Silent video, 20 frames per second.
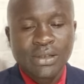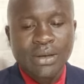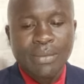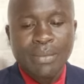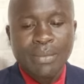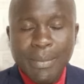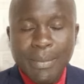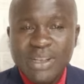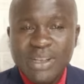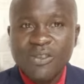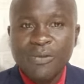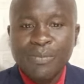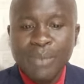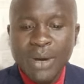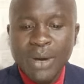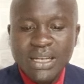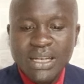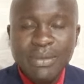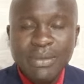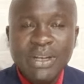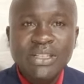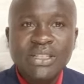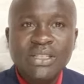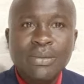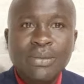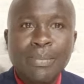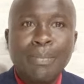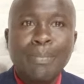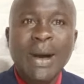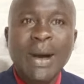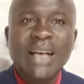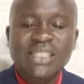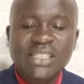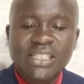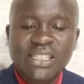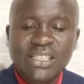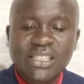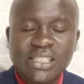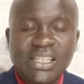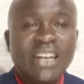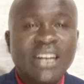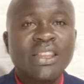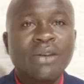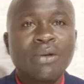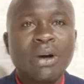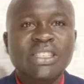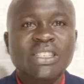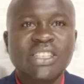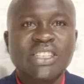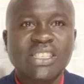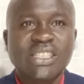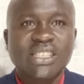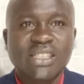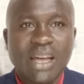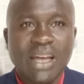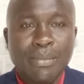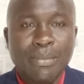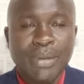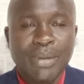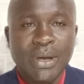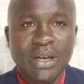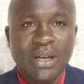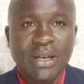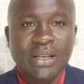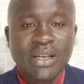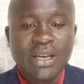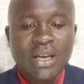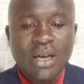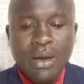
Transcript: Members of Parliament passed it and they were chest thumping.